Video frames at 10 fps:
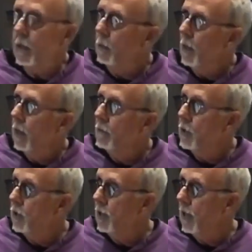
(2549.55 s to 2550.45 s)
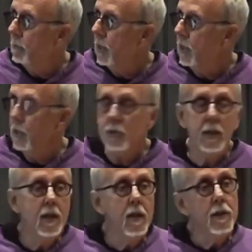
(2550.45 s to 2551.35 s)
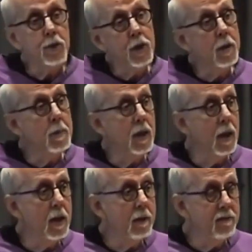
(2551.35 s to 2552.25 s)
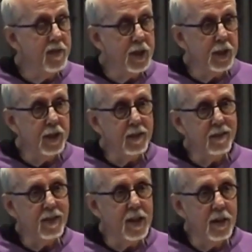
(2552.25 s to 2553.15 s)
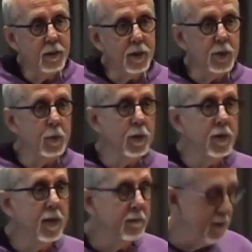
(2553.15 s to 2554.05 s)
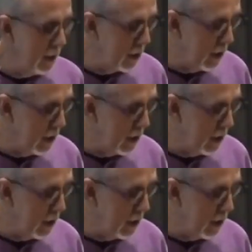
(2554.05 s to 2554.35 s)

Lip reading: And we'd love to see that because there's going to be a lot of fighting now because we're in that fight